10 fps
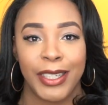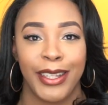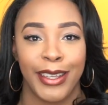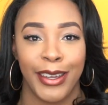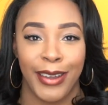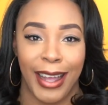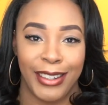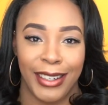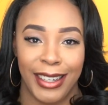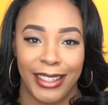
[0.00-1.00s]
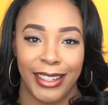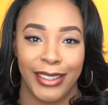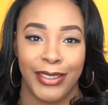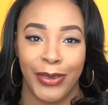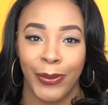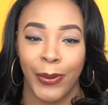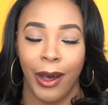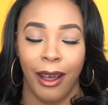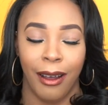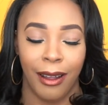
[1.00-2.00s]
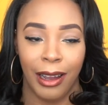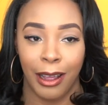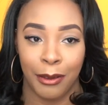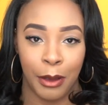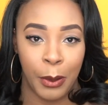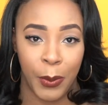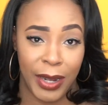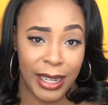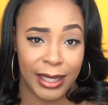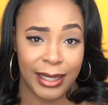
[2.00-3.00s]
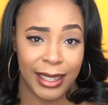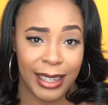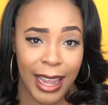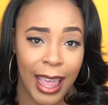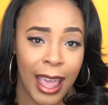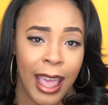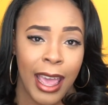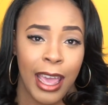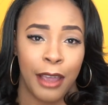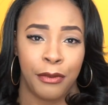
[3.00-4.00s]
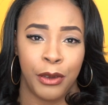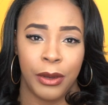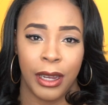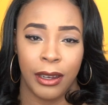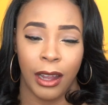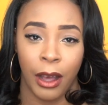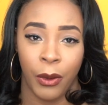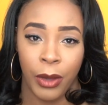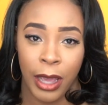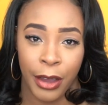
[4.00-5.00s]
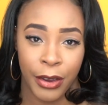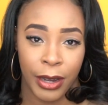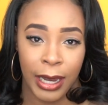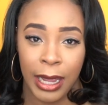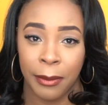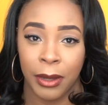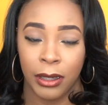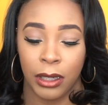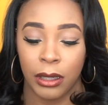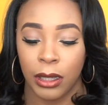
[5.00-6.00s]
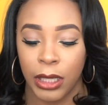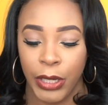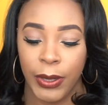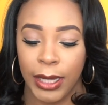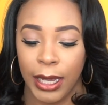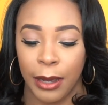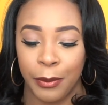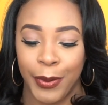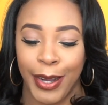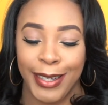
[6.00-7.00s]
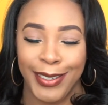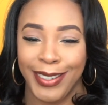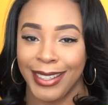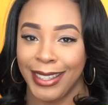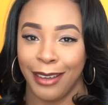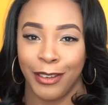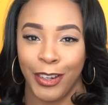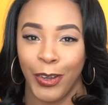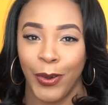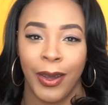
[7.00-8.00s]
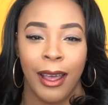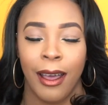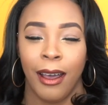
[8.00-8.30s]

special congratulations to all of our winners today. If you did not hear your name, just continue taking part. You just never know.